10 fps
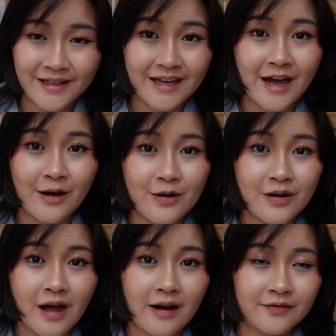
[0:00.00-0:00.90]
but yeah,
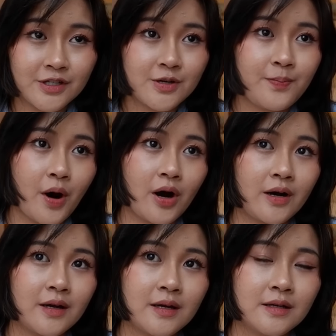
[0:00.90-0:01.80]
after you
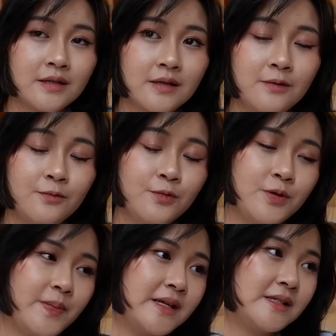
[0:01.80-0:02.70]
park,
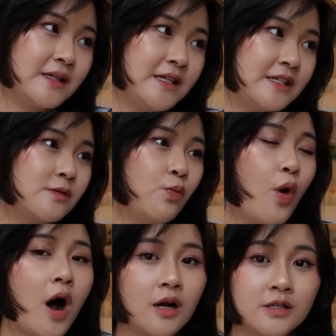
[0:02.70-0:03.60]
we basically just
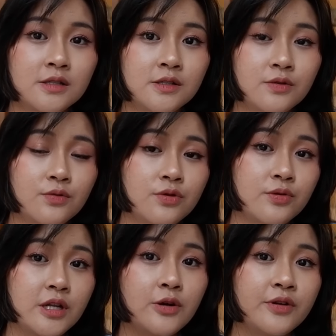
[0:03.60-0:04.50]
walked to
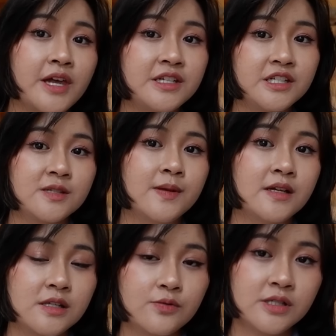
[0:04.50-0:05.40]
three locations
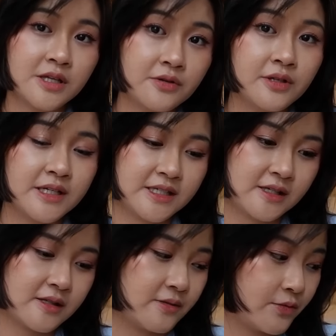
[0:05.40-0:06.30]
because it was literally
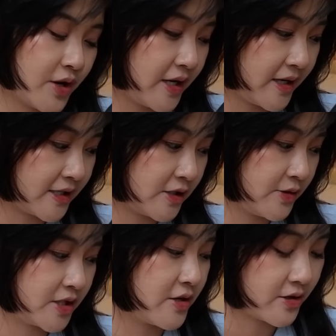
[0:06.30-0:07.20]
just right next
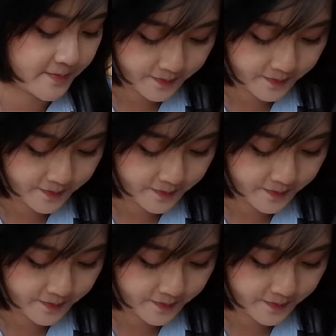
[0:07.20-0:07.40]
to each other.